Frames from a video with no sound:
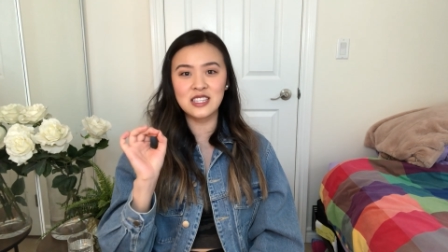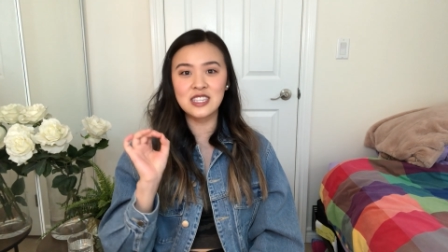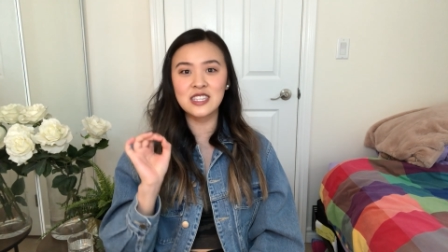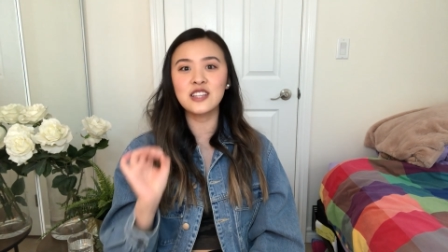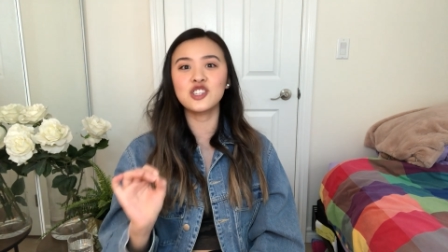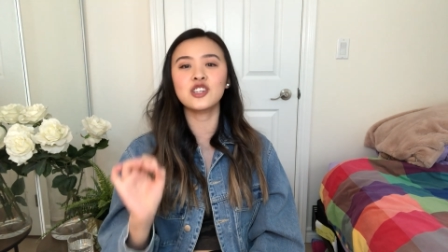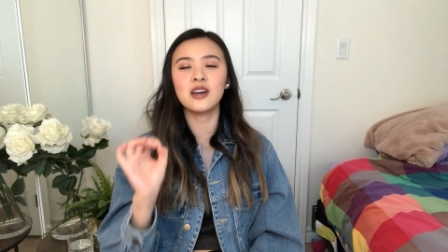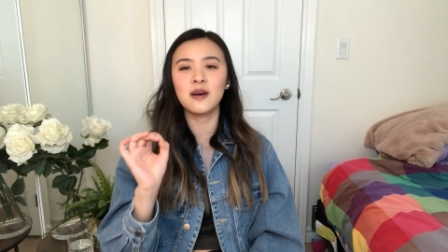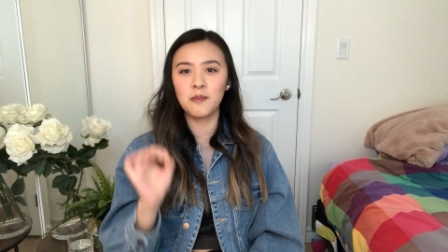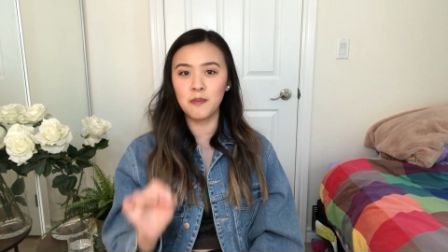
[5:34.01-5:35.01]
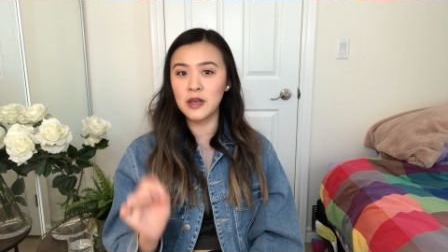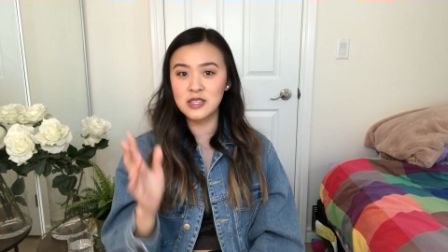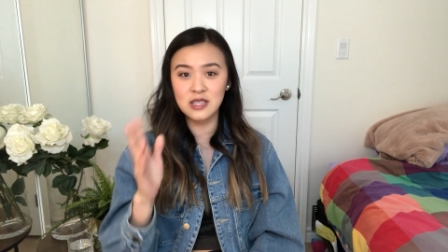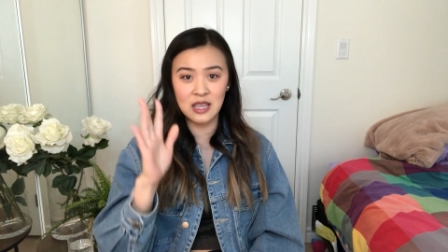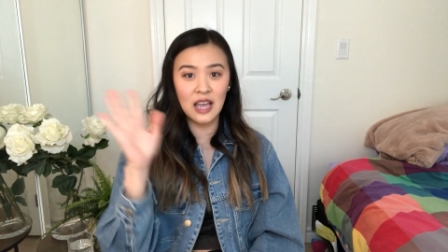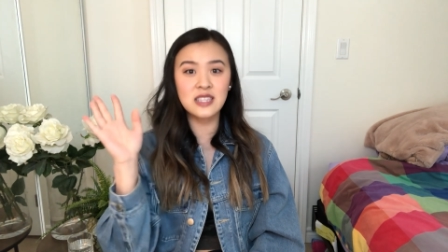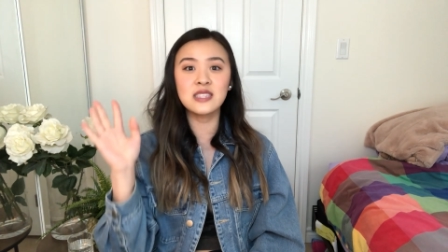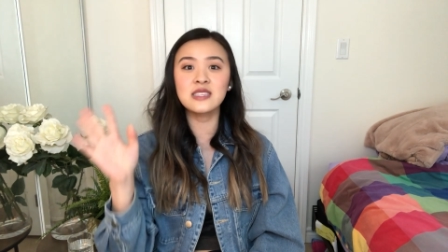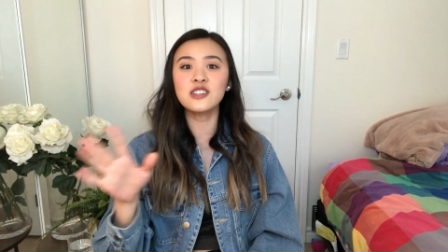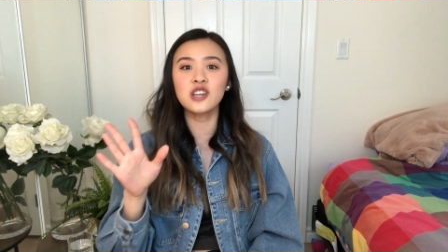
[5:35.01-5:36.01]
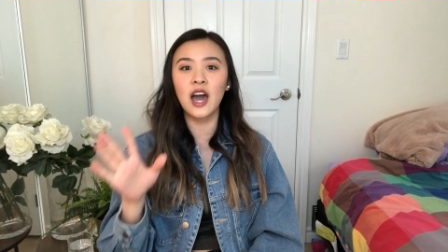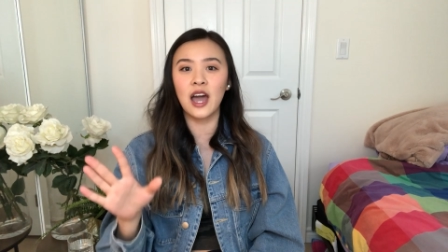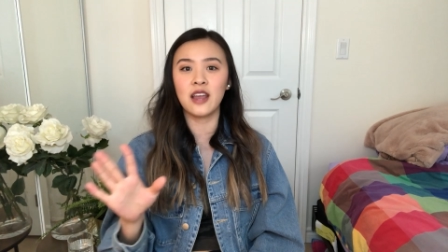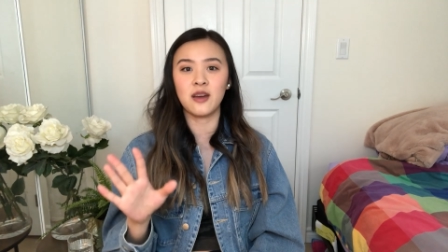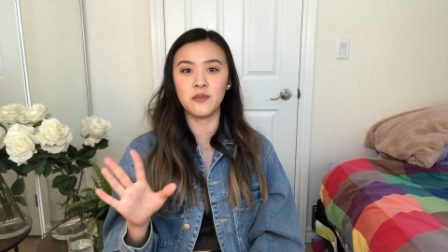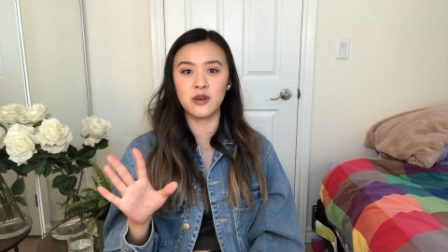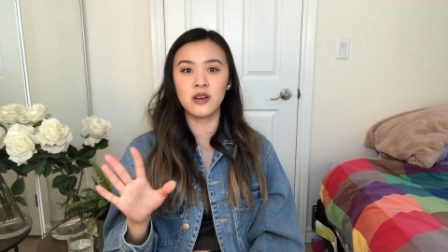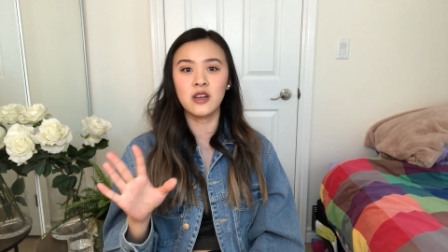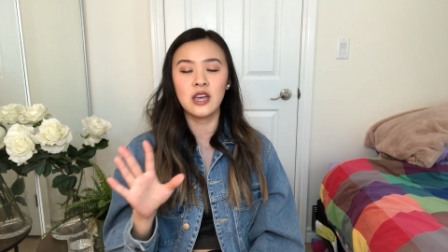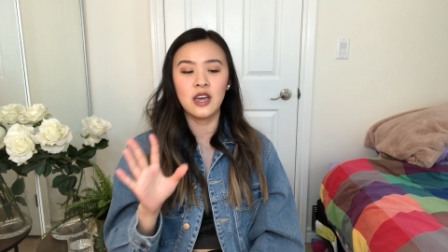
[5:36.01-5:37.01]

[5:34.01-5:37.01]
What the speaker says: Such a high number.